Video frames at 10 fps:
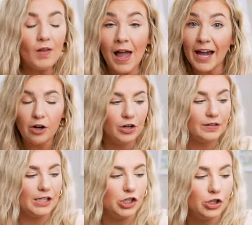I
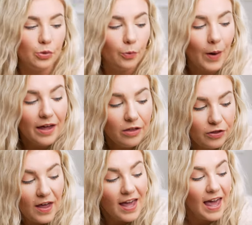currently shoot
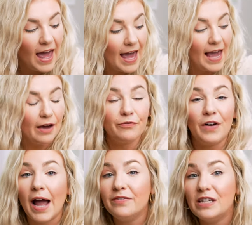with a
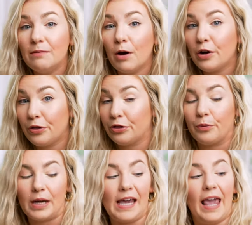5D Mark
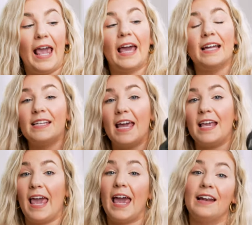III, and a
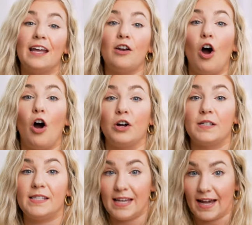Canon
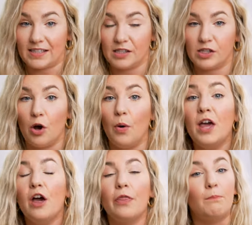R6. So
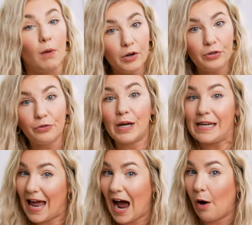the Mark III
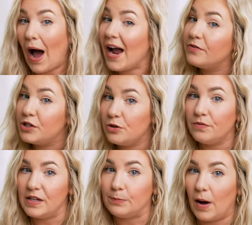now, I have two of
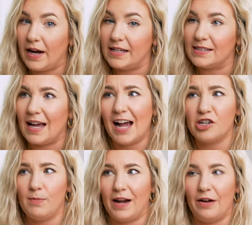these bodies. I
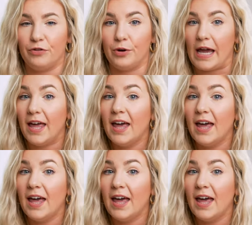actually might have three.